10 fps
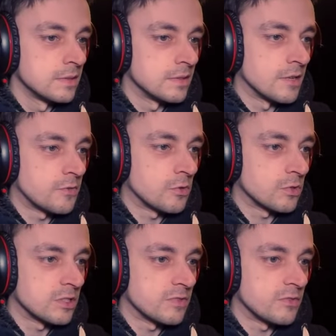They've
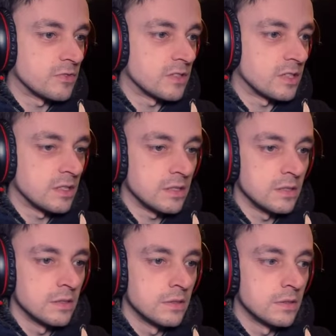thought of everything.
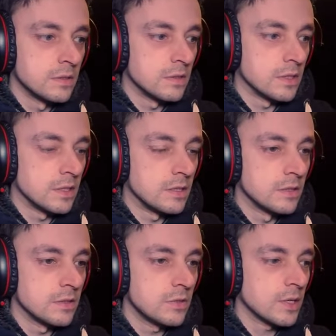Okay.
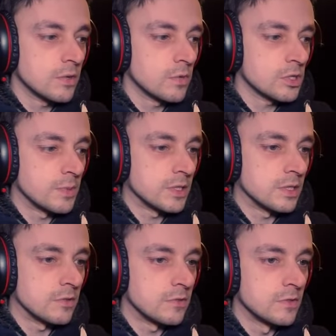Oh, I can wash
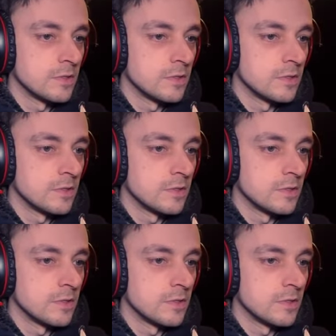myself.